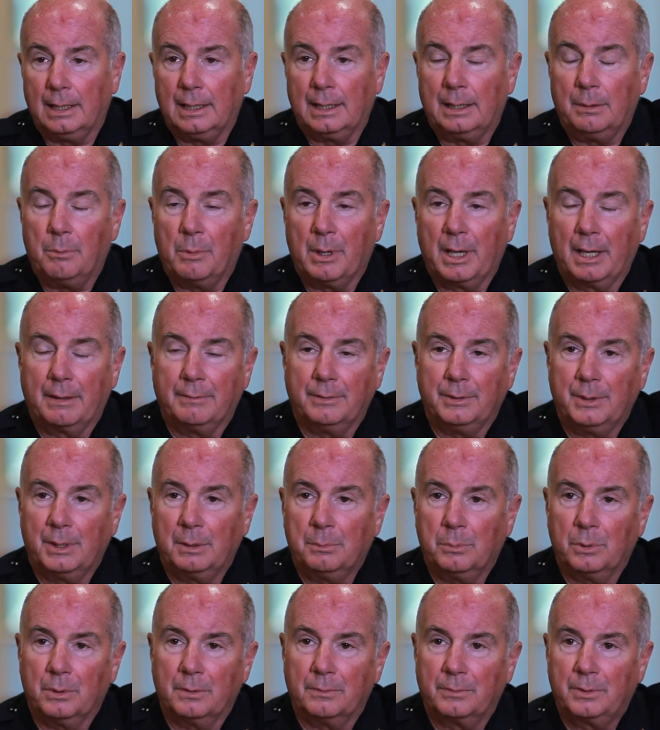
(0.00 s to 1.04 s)
We have a
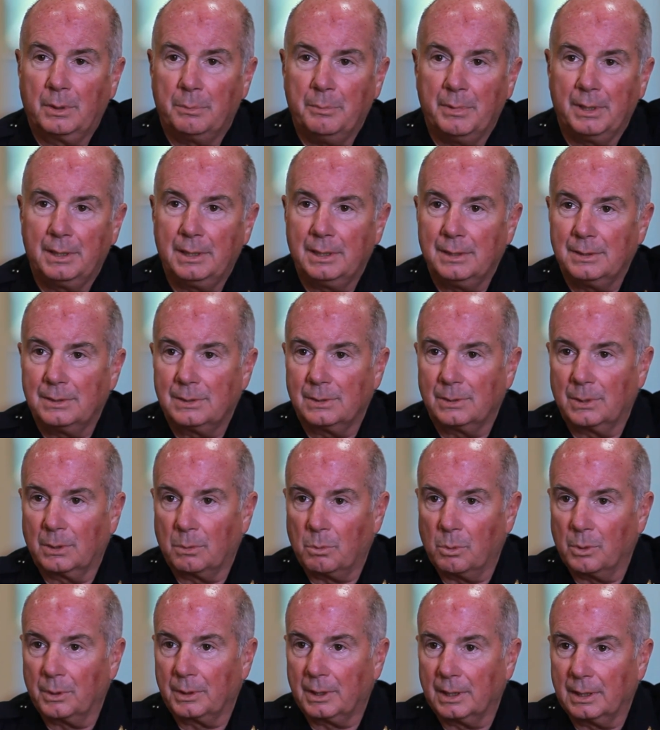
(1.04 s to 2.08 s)
number of committees that are
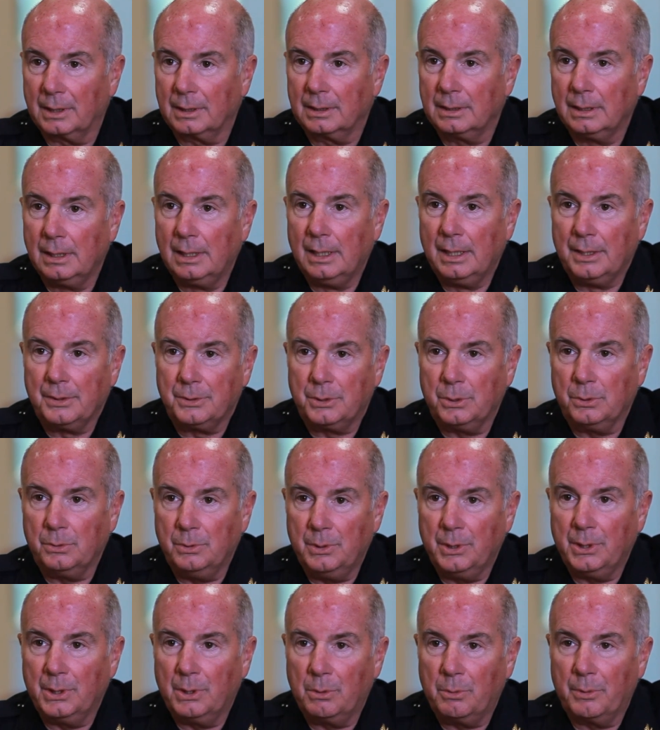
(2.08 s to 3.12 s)
working to
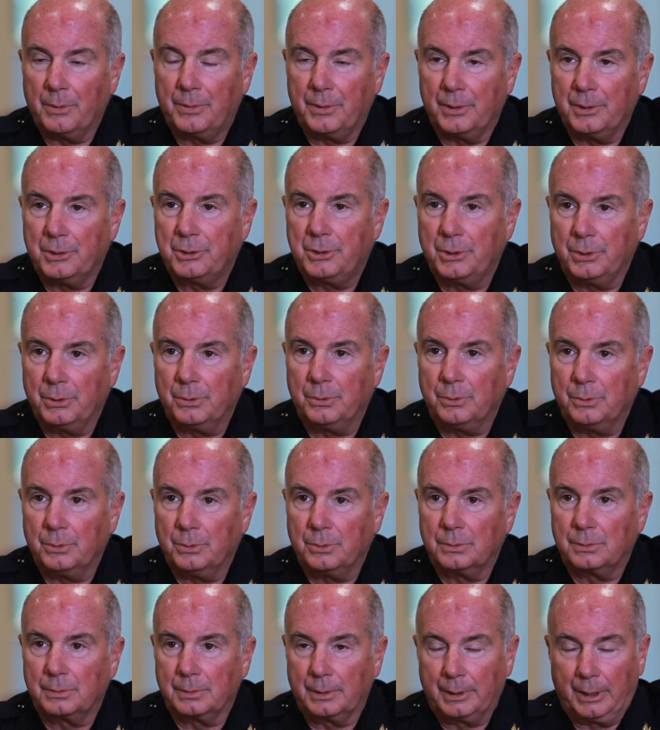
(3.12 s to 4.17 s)
deal with
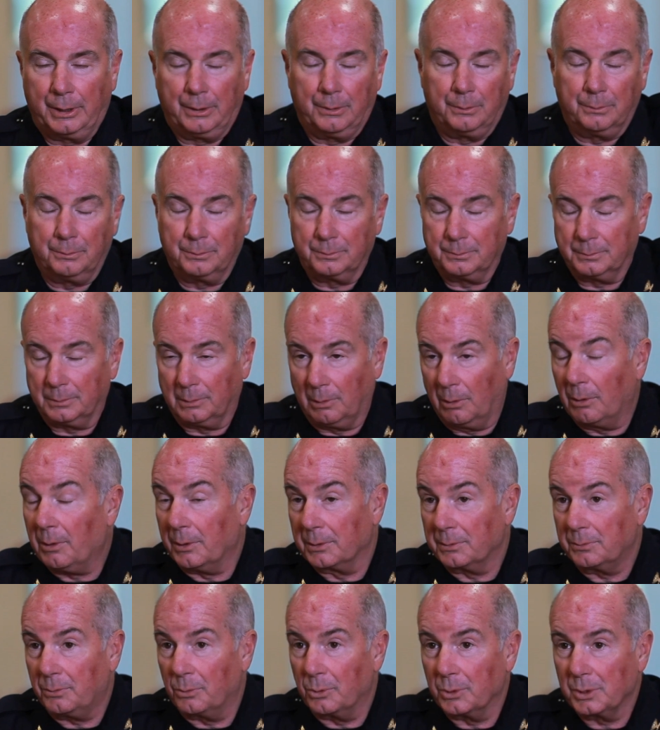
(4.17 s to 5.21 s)
issues, law
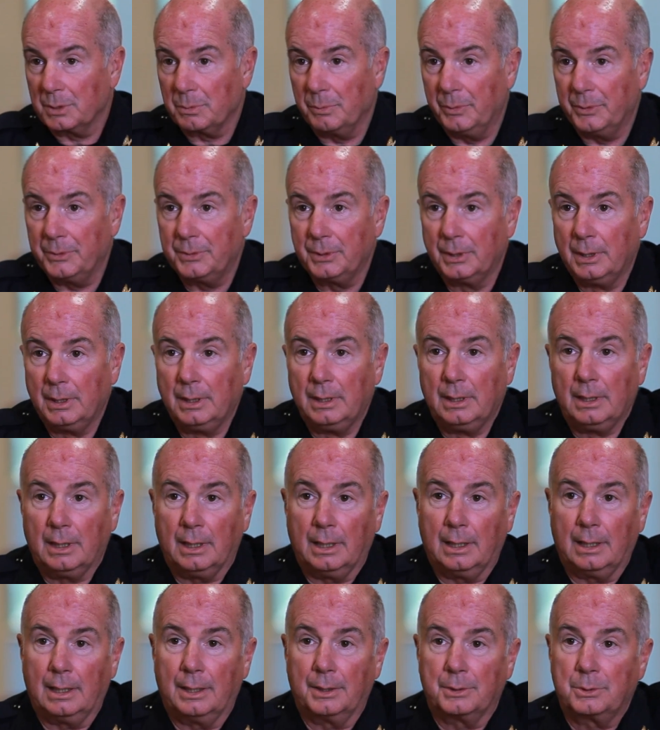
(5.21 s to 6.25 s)
enforcement,
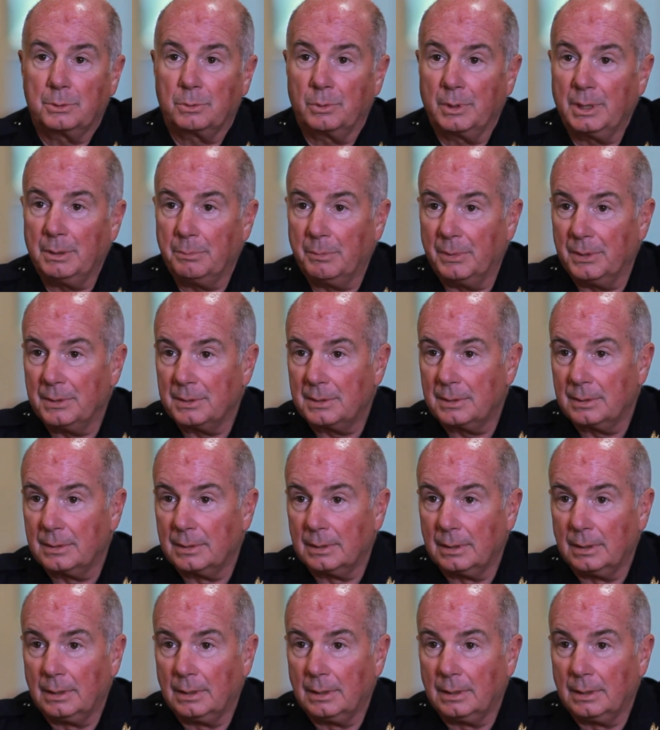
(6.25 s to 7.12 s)
treatment,